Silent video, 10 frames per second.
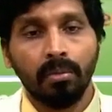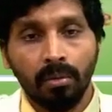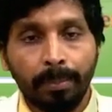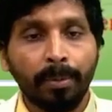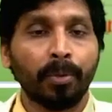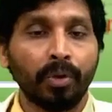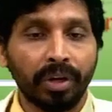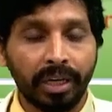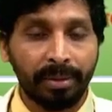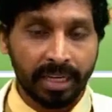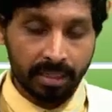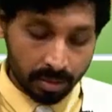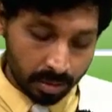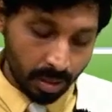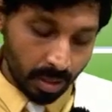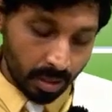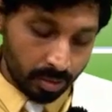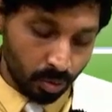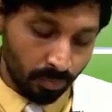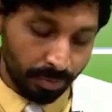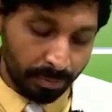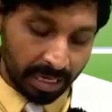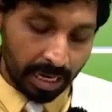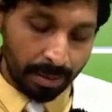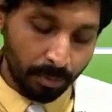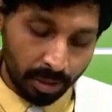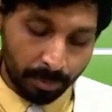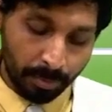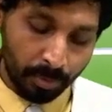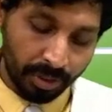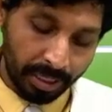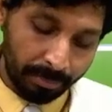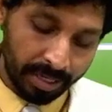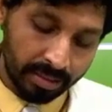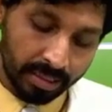lipoproteinemias, so familial hyperlipoproteinemia,